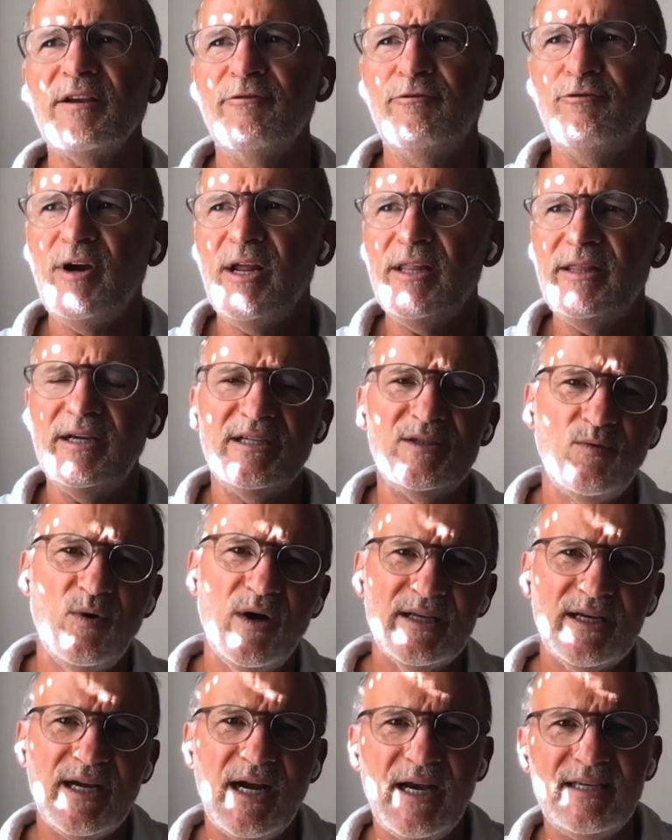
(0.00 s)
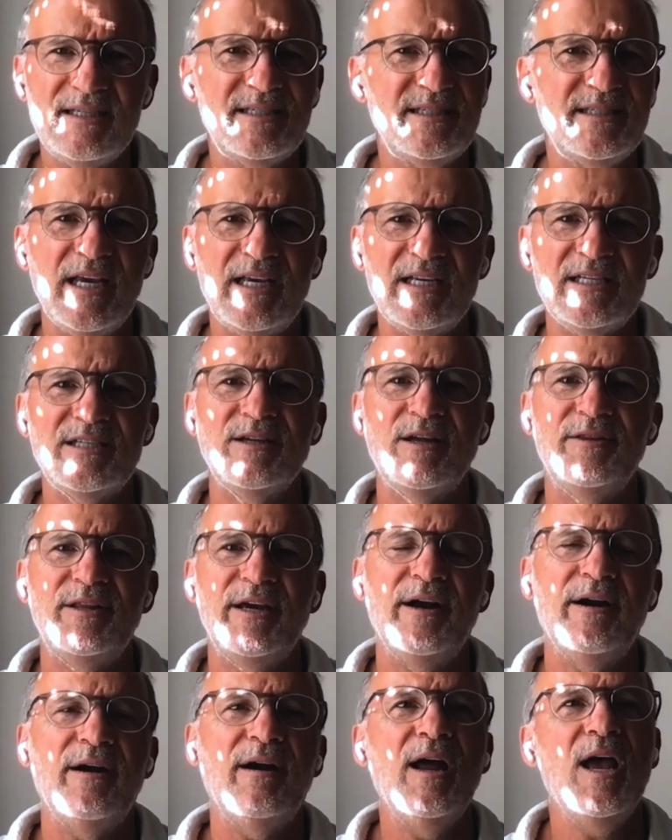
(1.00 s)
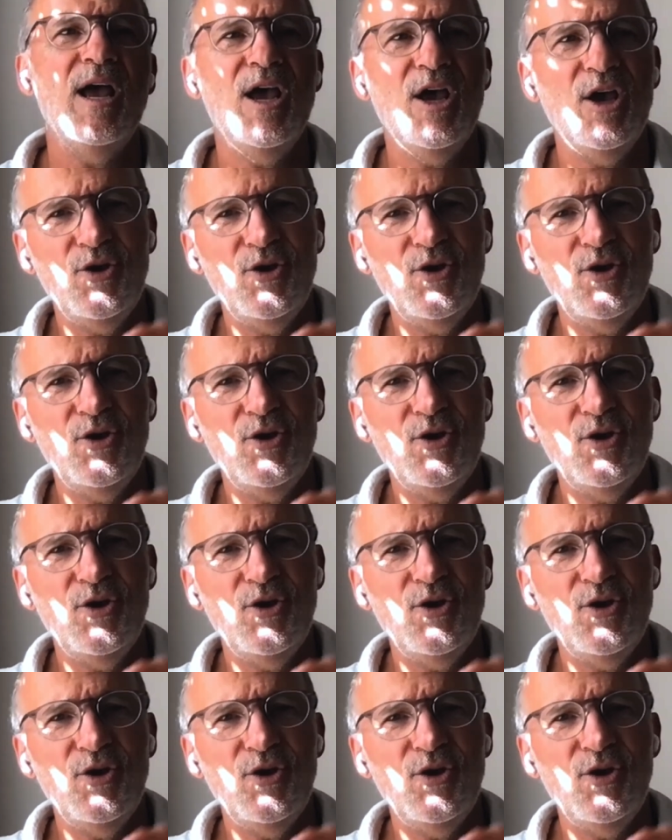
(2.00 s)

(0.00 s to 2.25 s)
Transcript: Fred, there is one guy, he's sick, he's not there